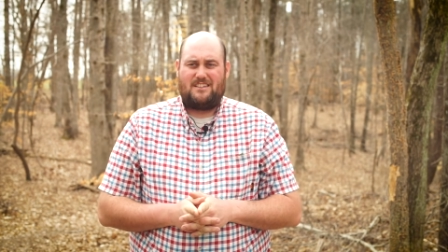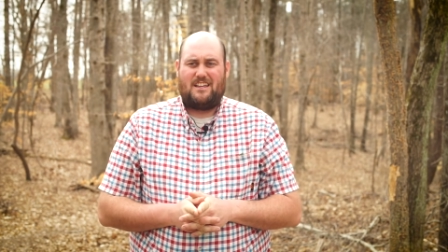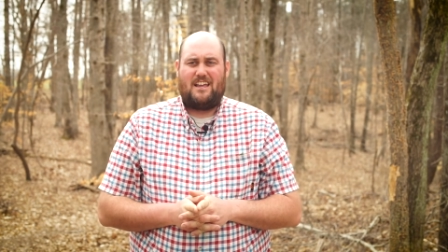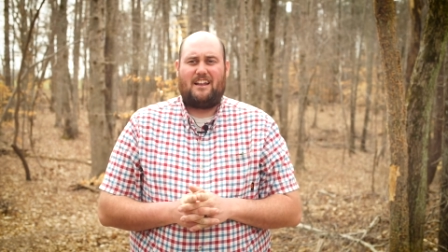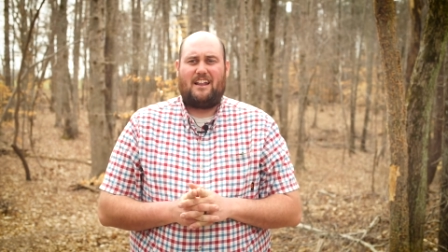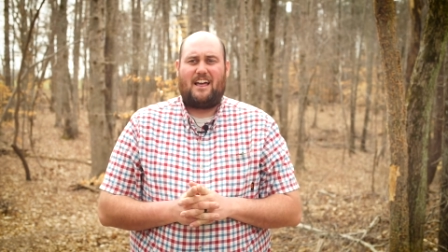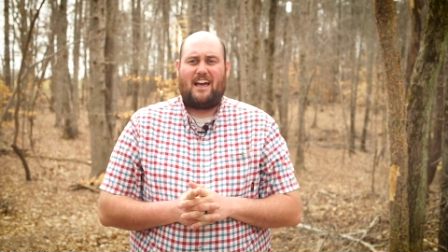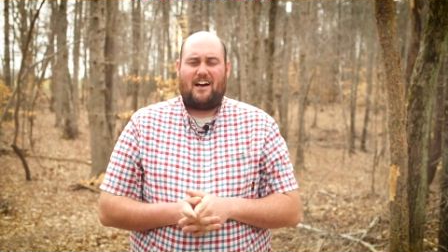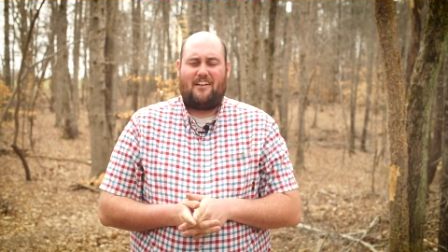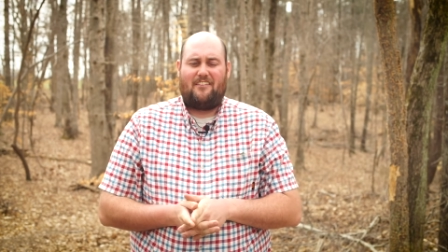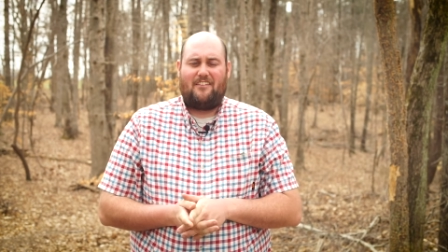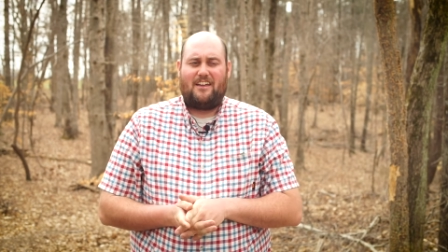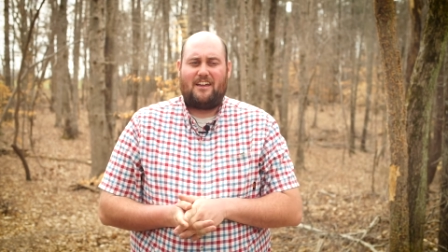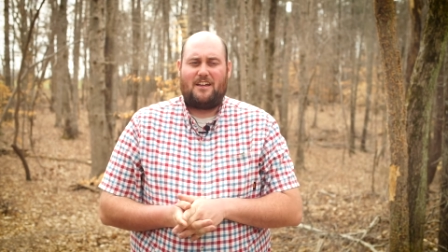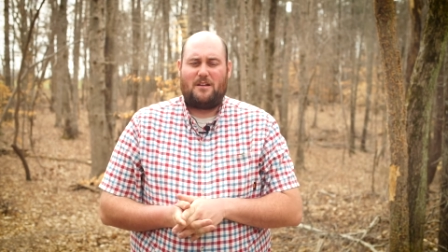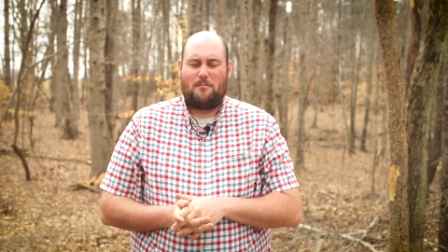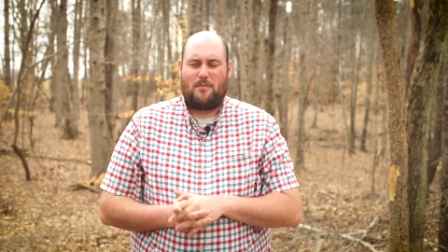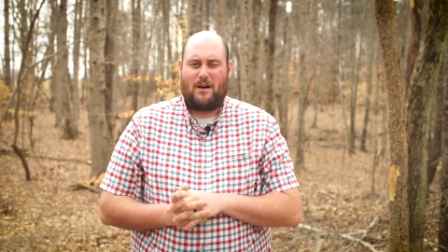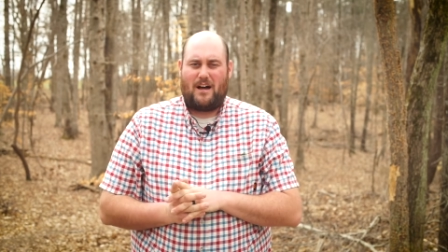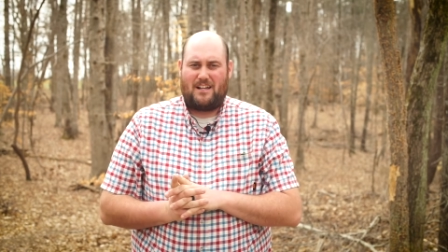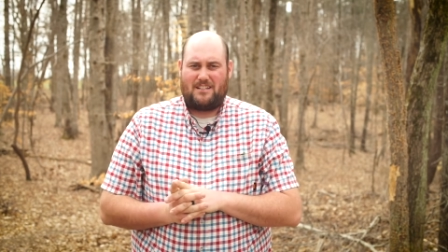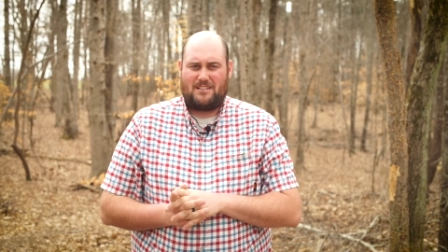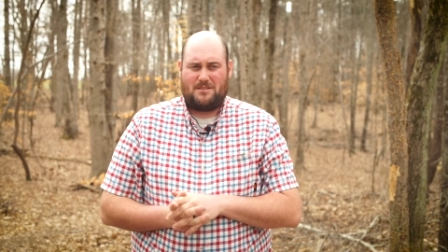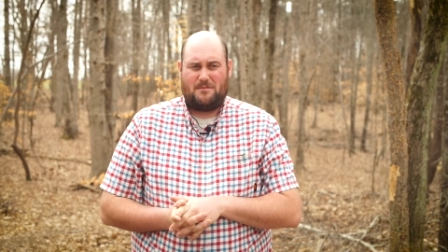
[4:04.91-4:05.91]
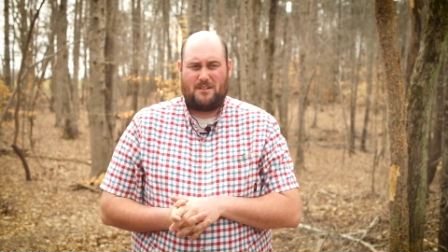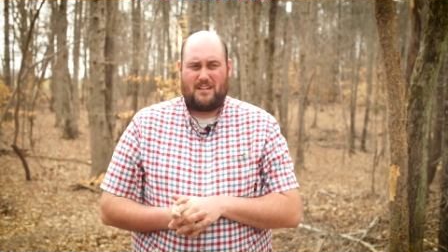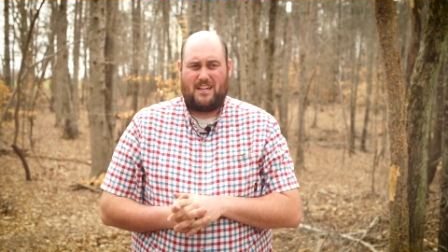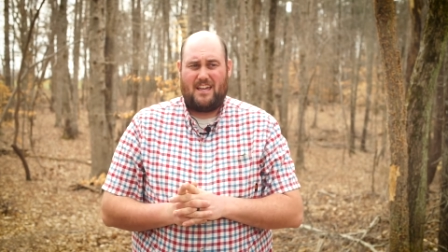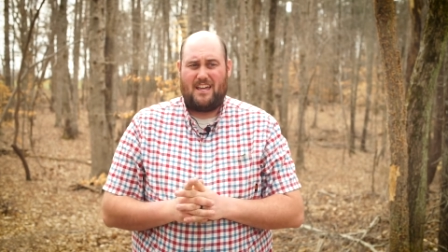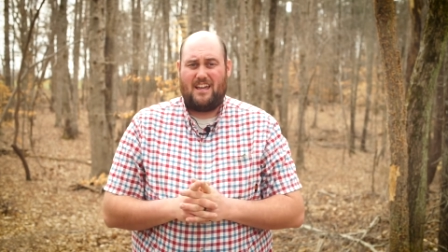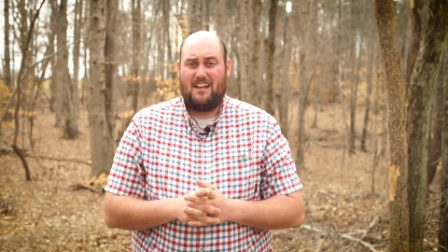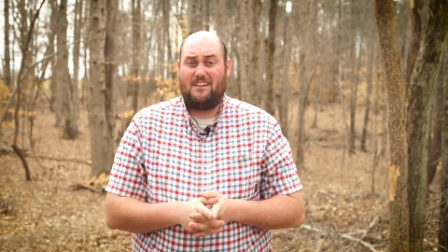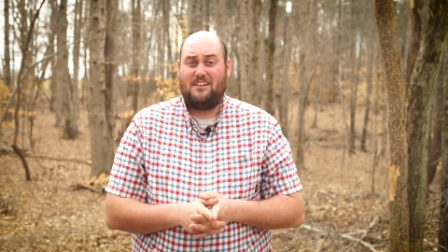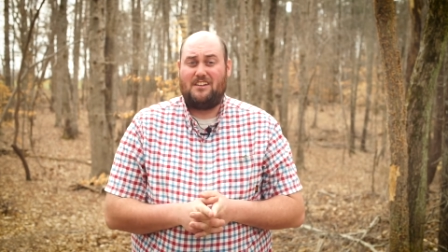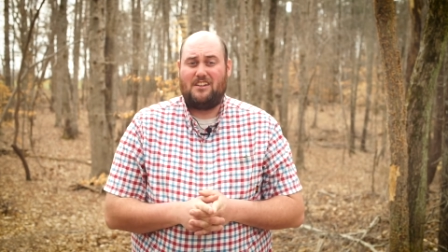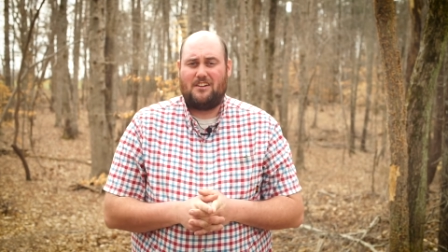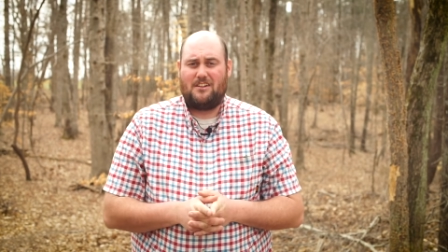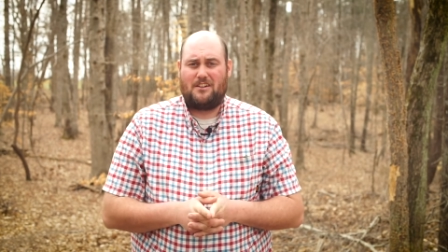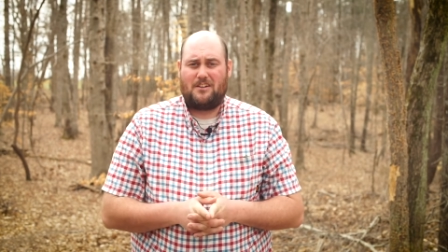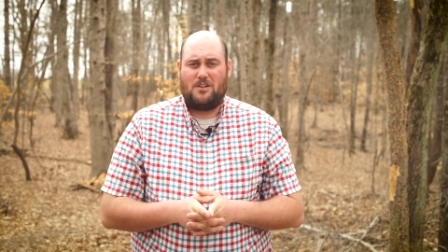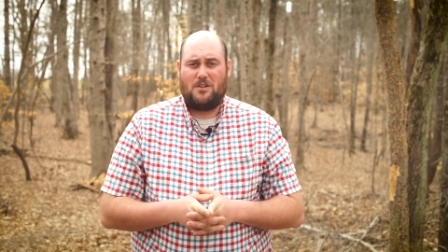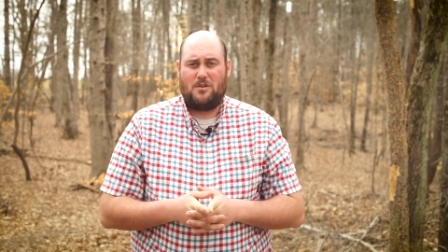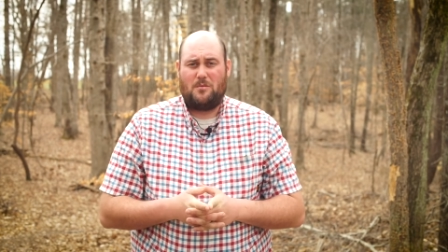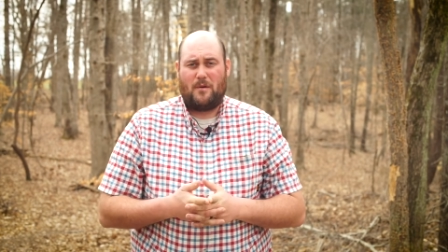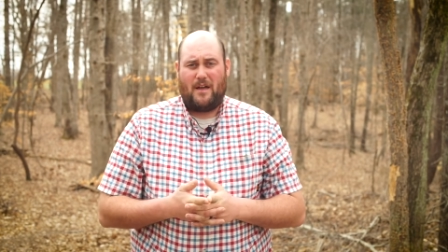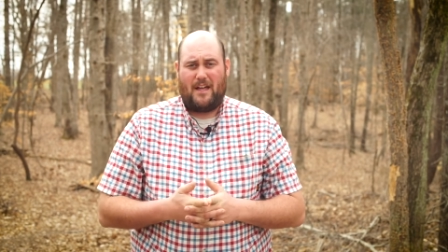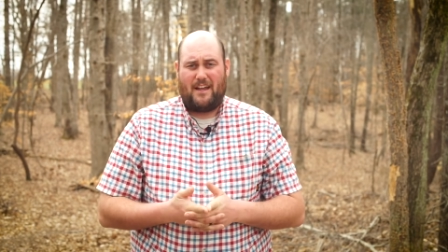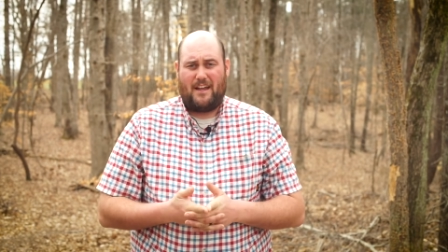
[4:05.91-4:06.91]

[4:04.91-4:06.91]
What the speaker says: and how they can possibly get into your coop at